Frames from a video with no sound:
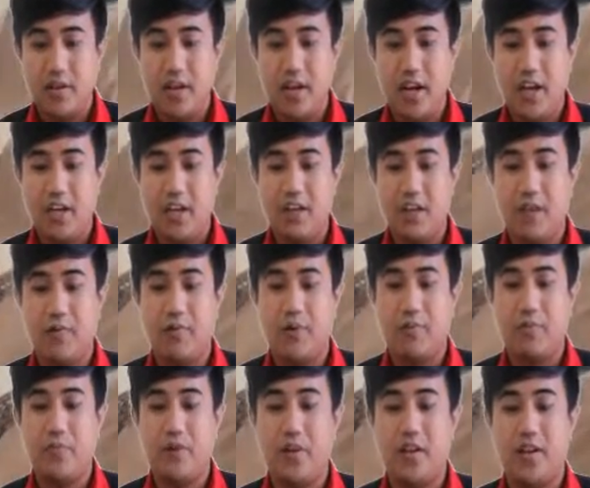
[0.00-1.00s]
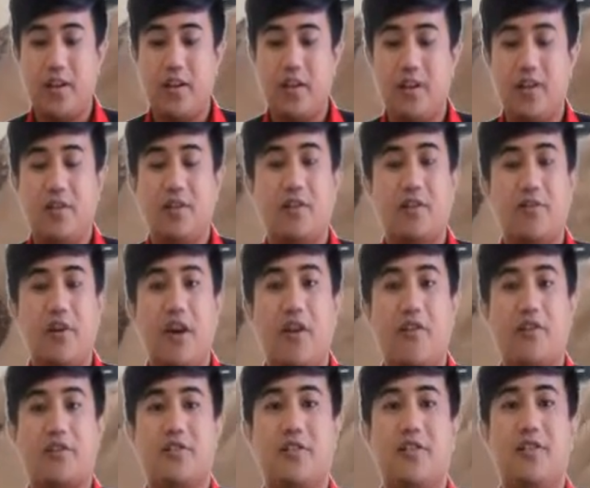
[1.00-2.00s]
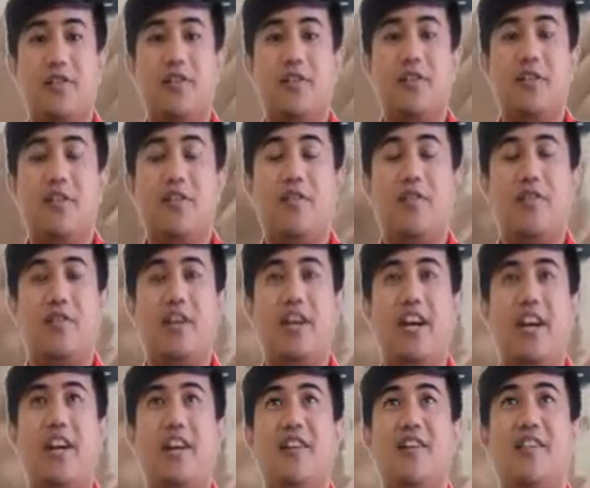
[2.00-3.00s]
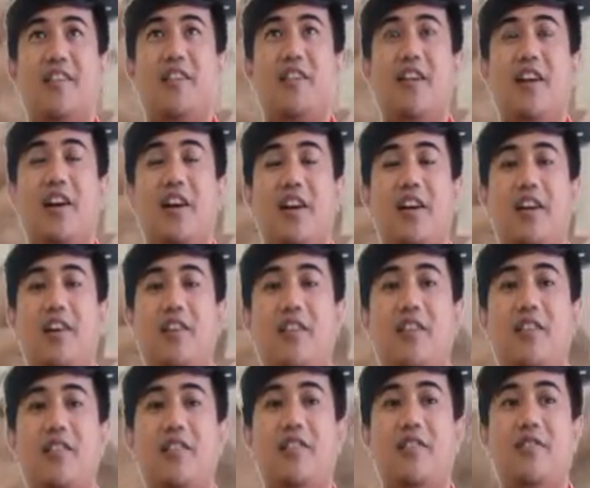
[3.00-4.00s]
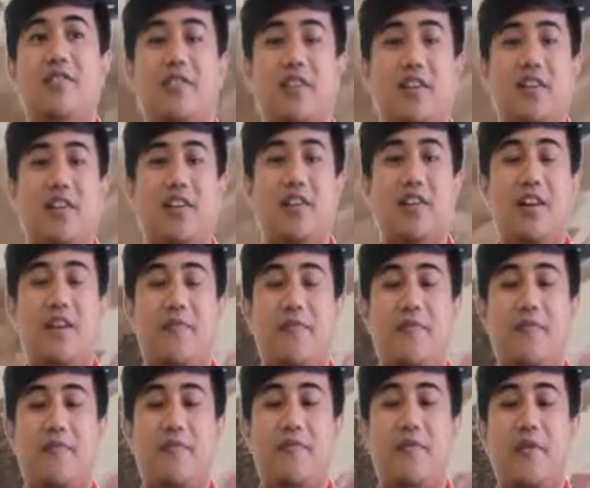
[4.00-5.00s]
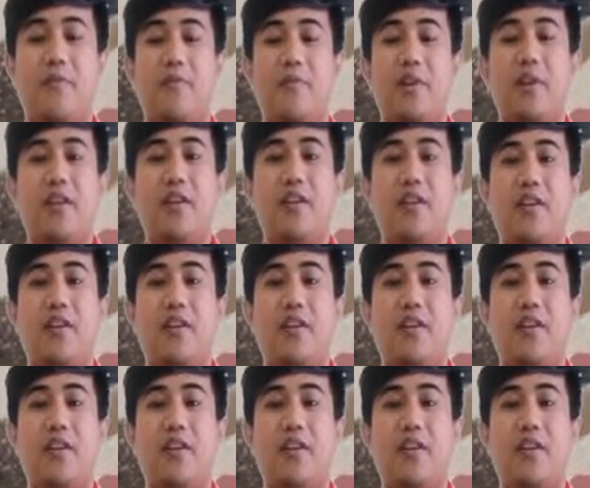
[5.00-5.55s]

and liquid breaking into aerosol. Okay, I think enough from me.